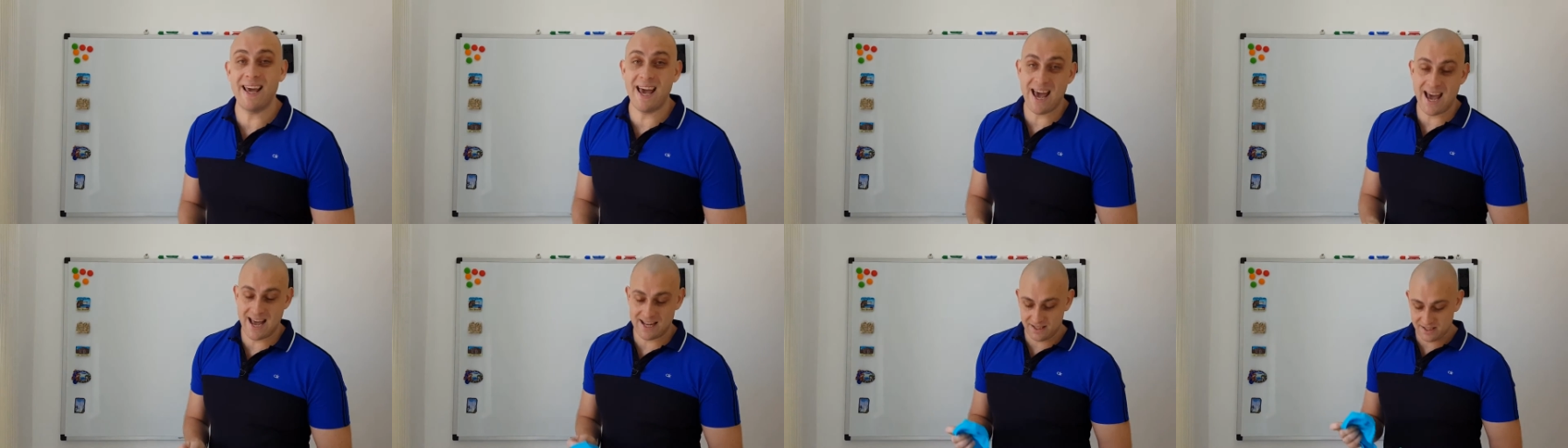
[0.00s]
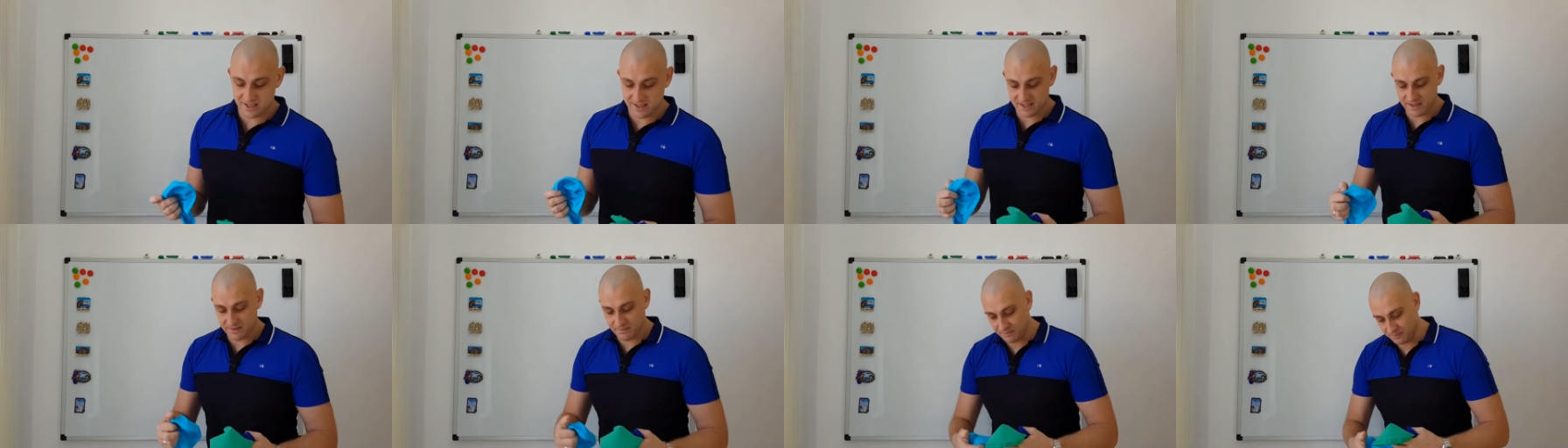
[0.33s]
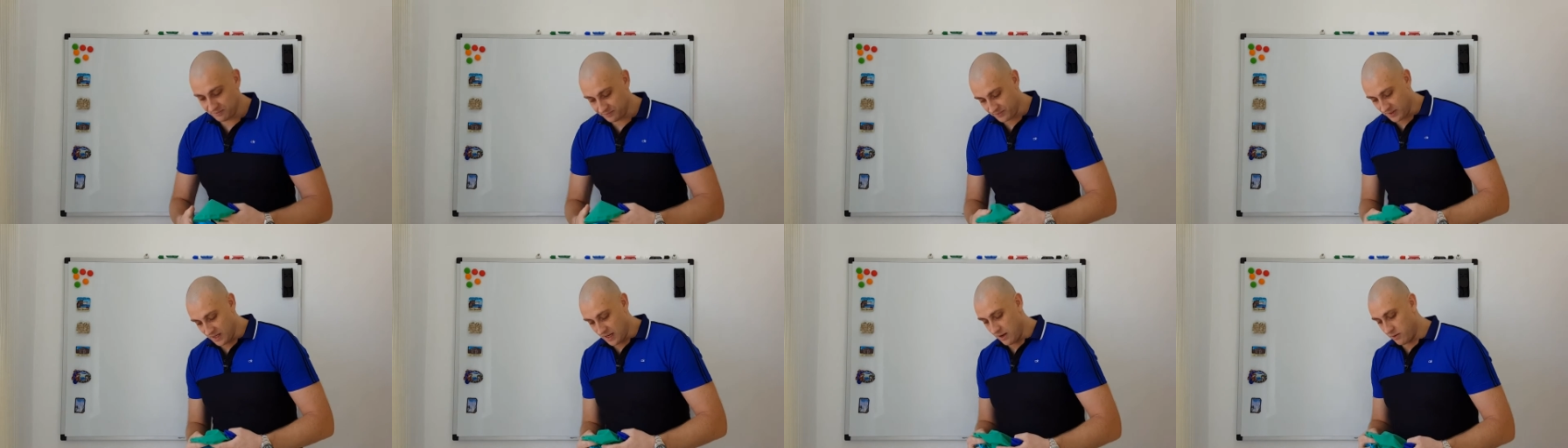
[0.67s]
hats.
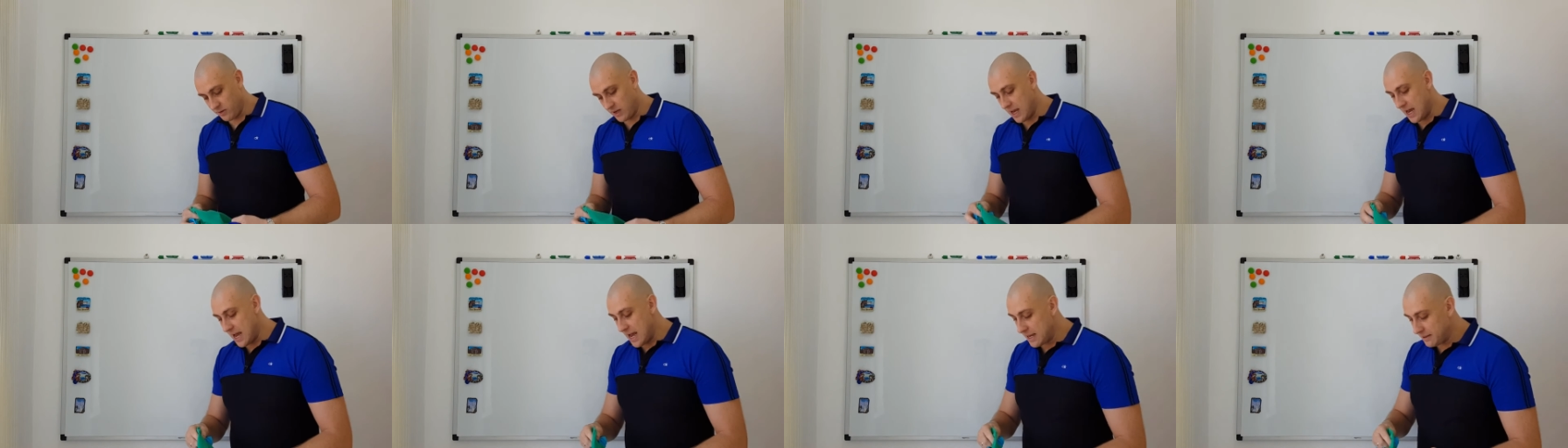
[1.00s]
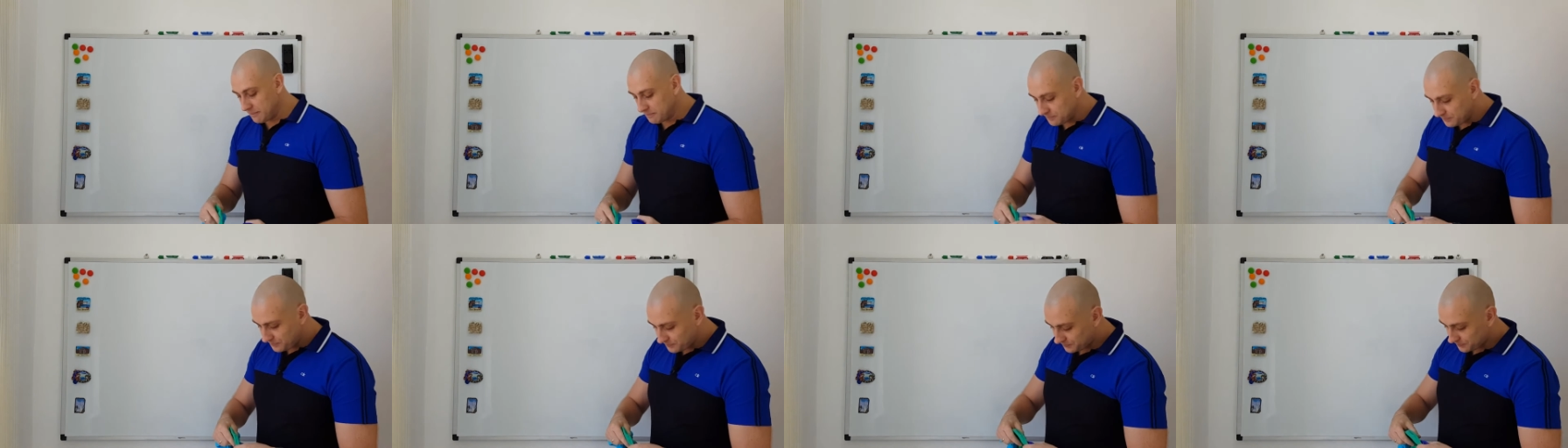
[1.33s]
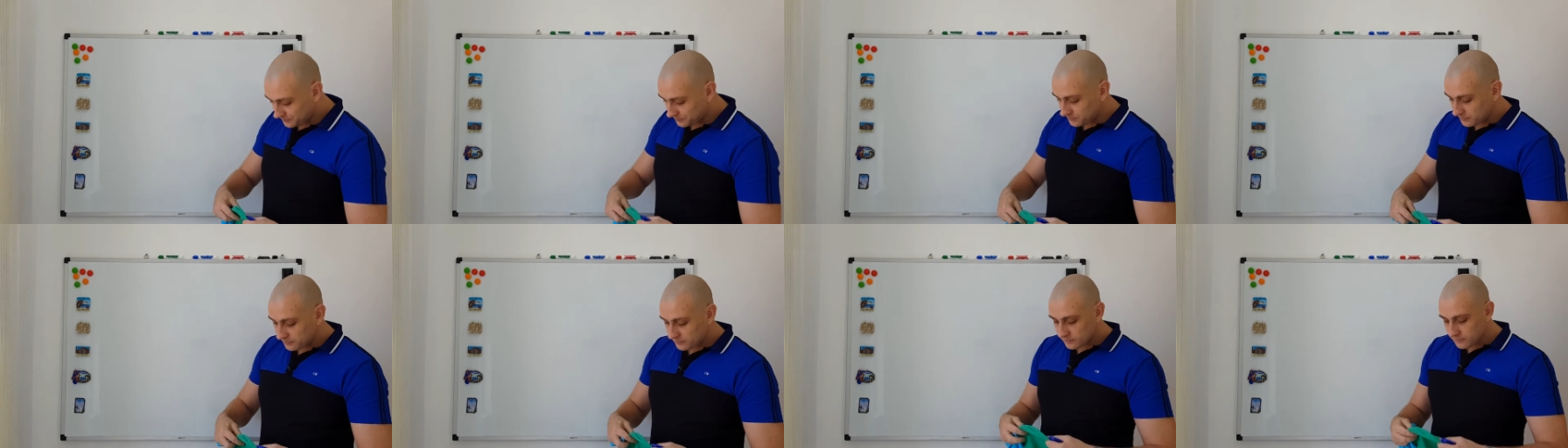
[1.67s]
Okay,
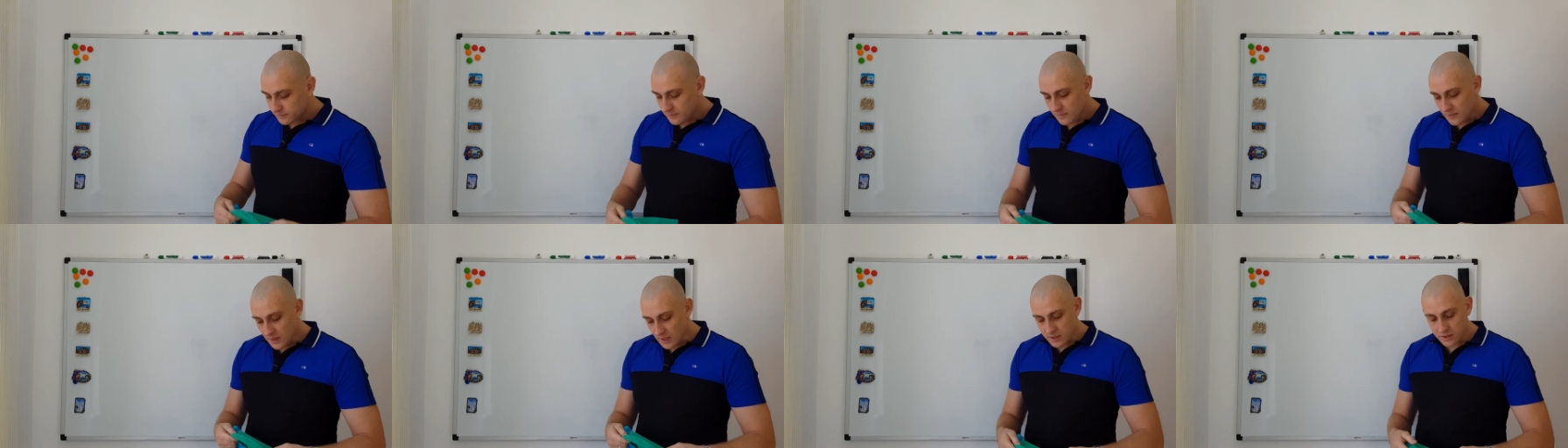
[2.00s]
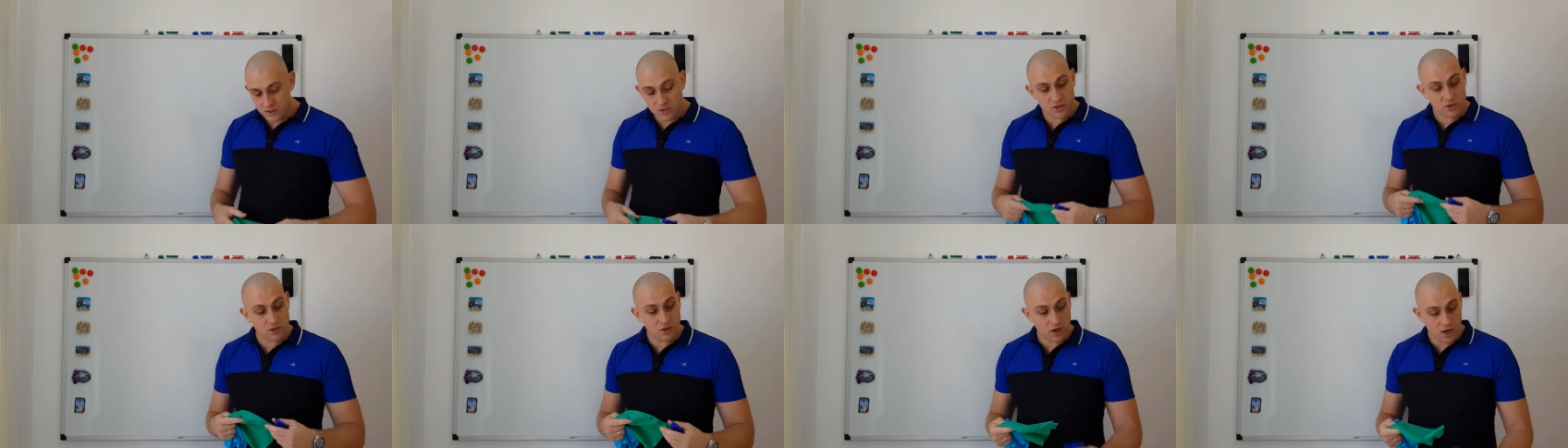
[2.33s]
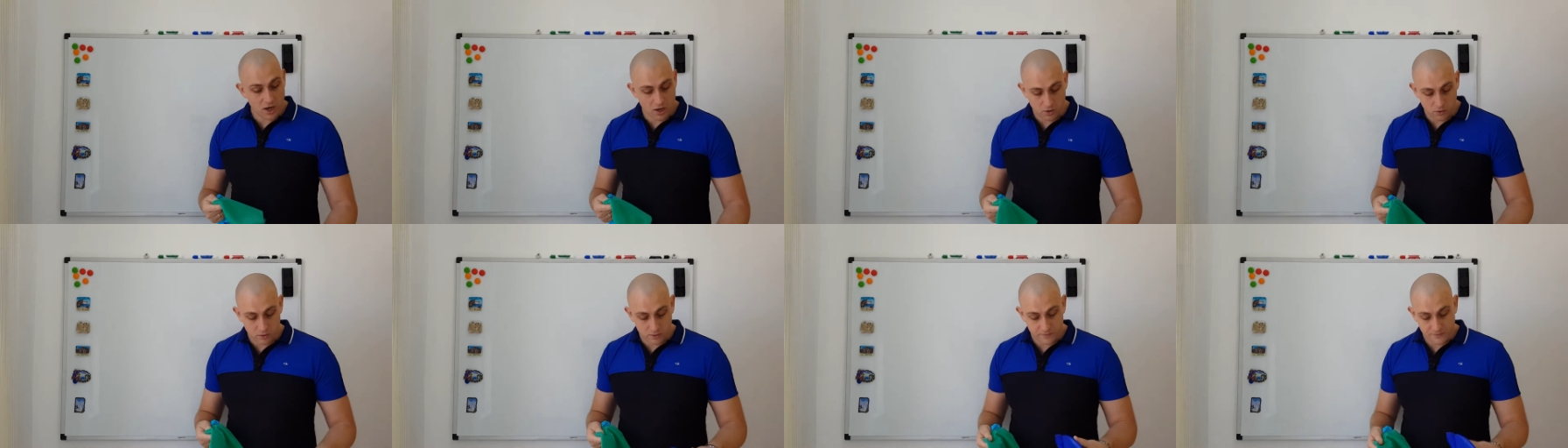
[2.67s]

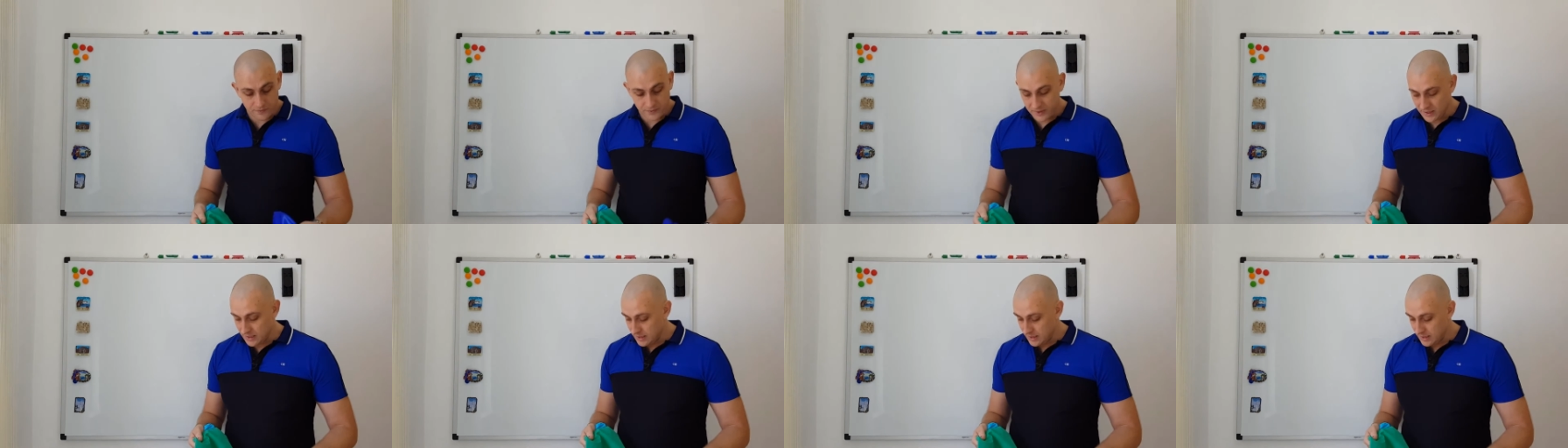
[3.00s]
so